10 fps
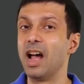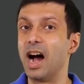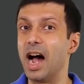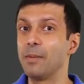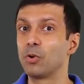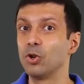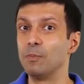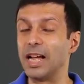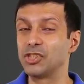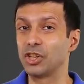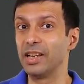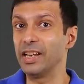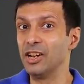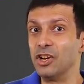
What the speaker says: I'm going to magically